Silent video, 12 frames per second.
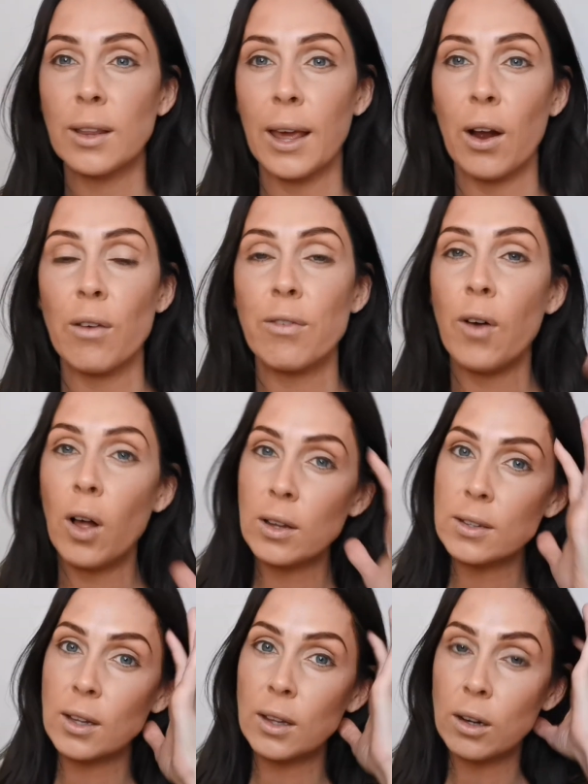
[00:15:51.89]
Like our
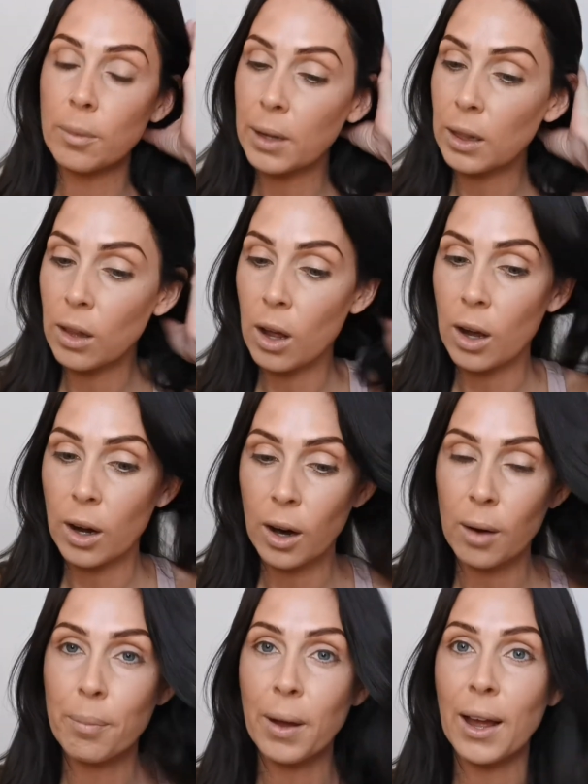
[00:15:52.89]
fall's a little bit
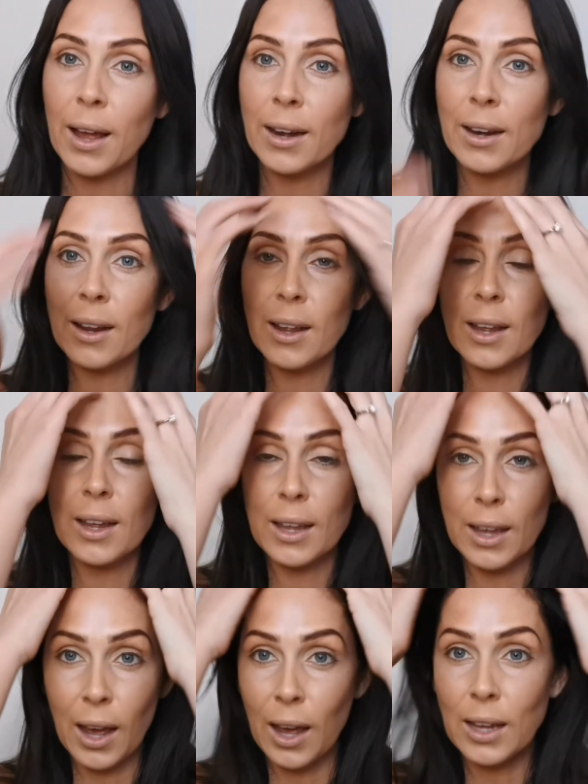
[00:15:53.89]
longer, but
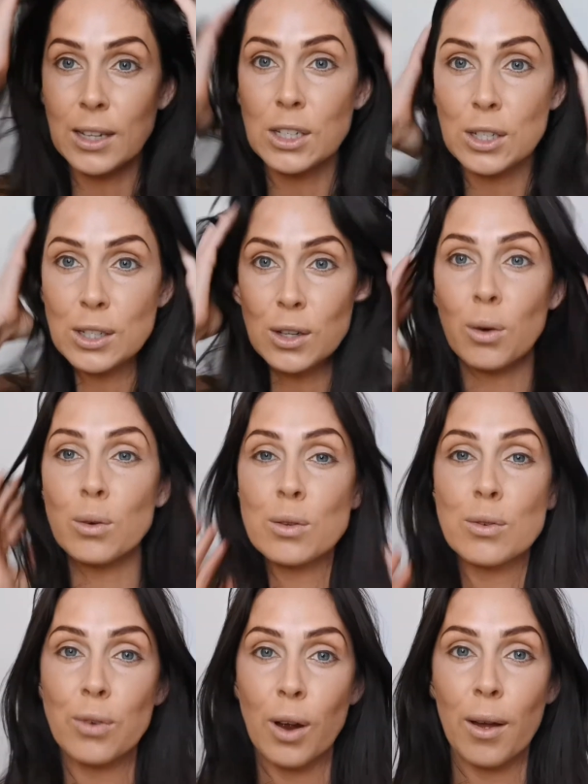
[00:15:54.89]
yeah, it just
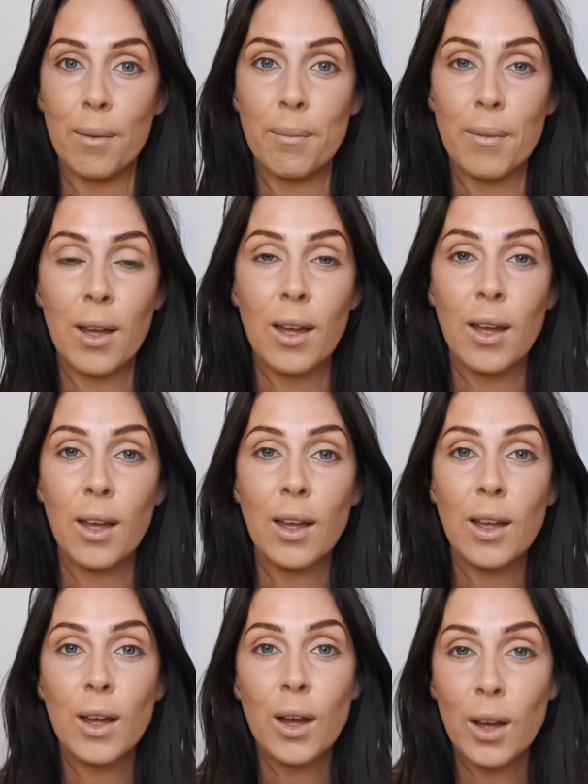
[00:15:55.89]
goes from
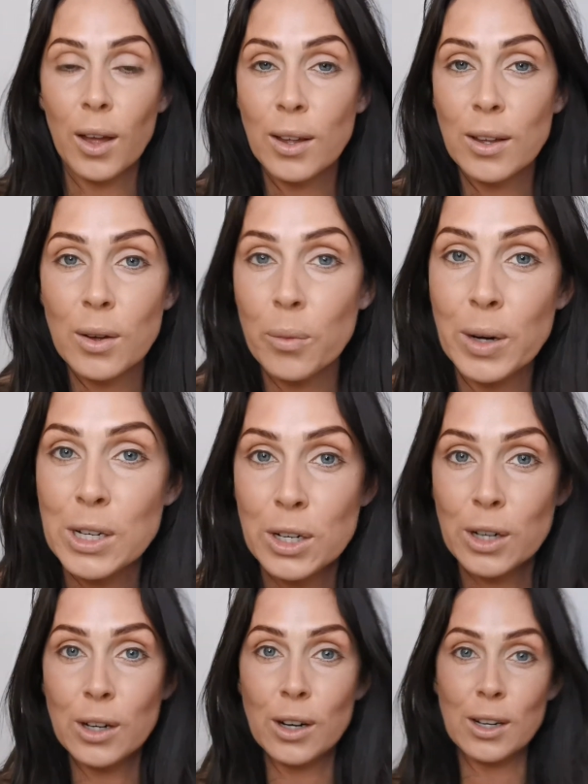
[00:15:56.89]

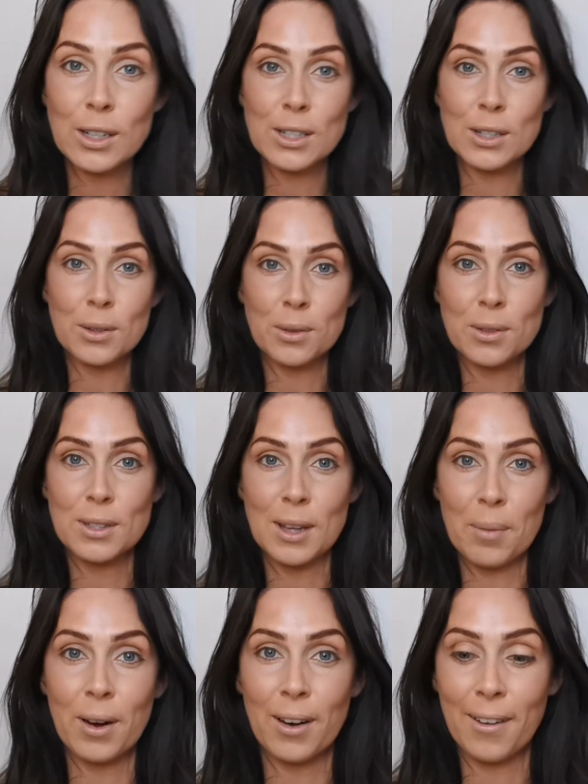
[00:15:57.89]
winter to
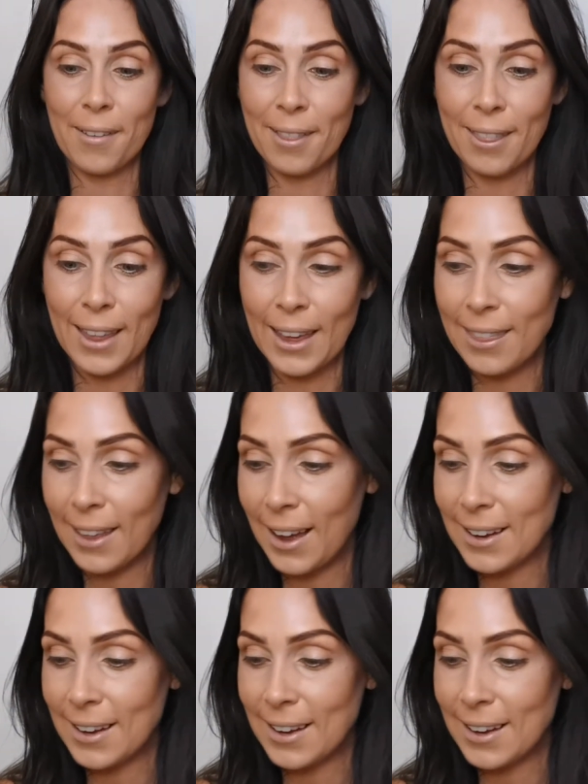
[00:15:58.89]
summer like